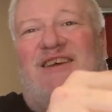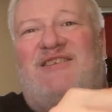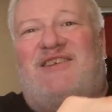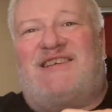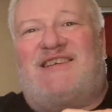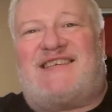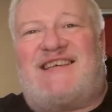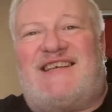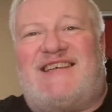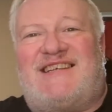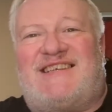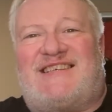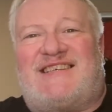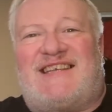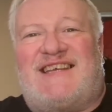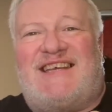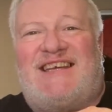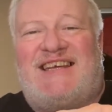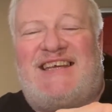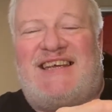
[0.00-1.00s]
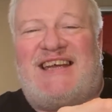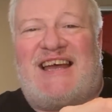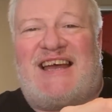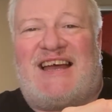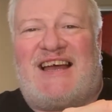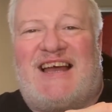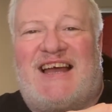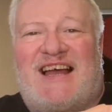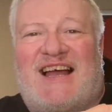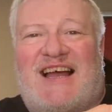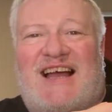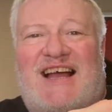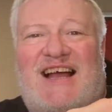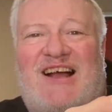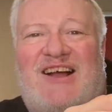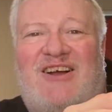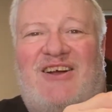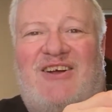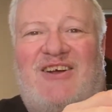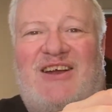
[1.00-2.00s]
this is the
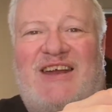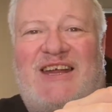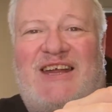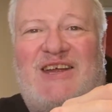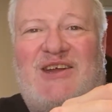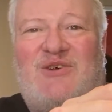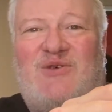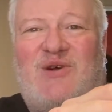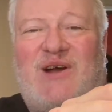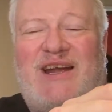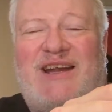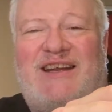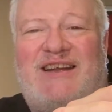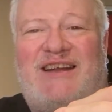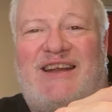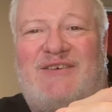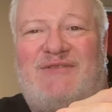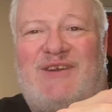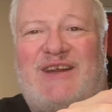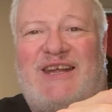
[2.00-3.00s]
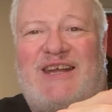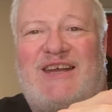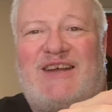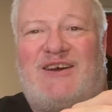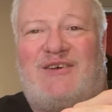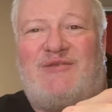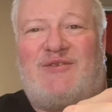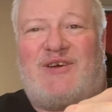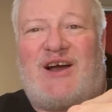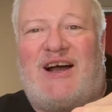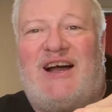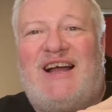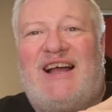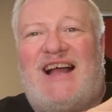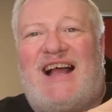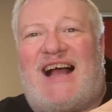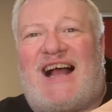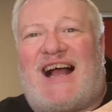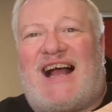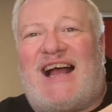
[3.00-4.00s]
Harley Quinn, lovely cover,
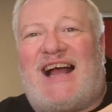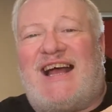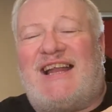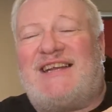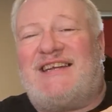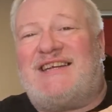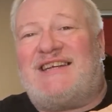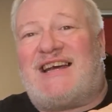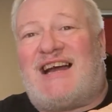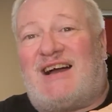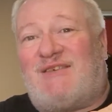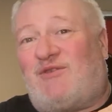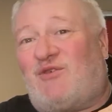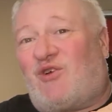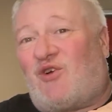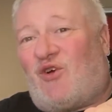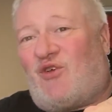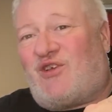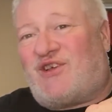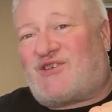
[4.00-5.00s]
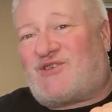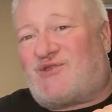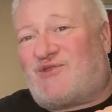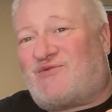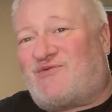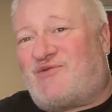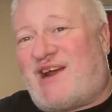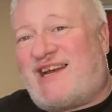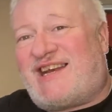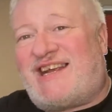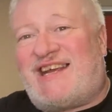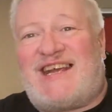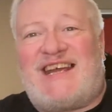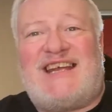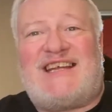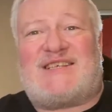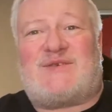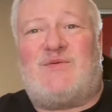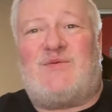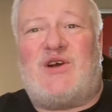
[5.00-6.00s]
and I've got this already.
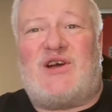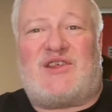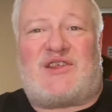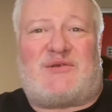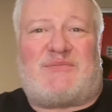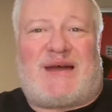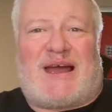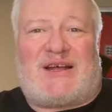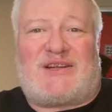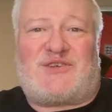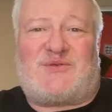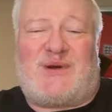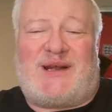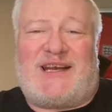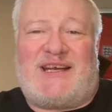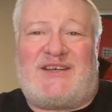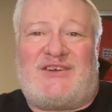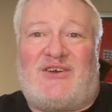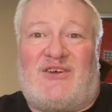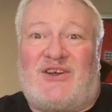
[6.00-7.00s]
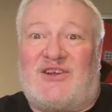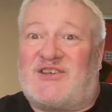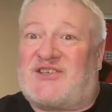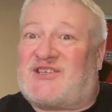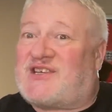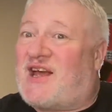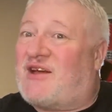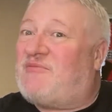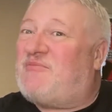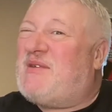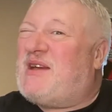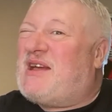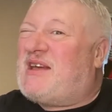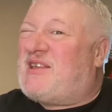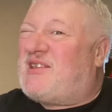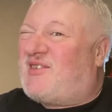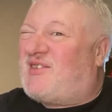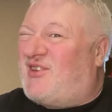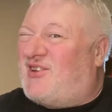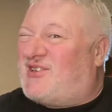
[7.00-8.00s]
It's worth about $20. So
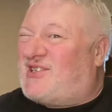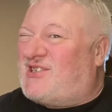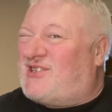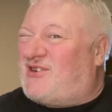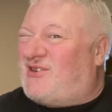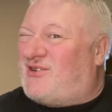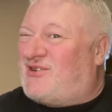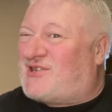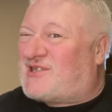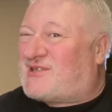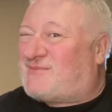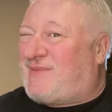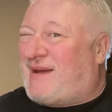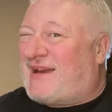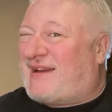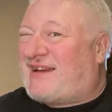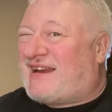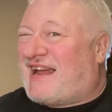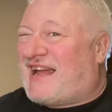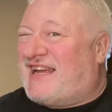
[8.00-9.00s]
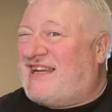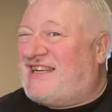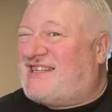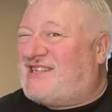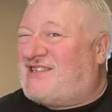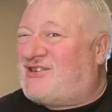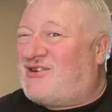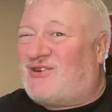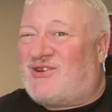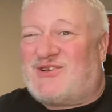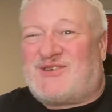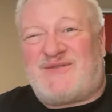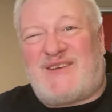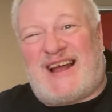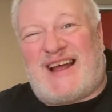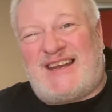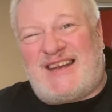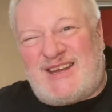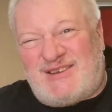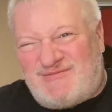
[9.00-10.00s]
$30 spent, $80
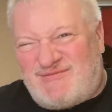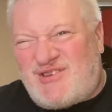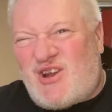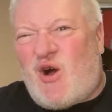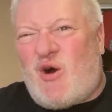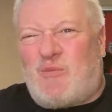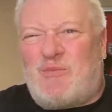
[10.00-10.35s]
value, not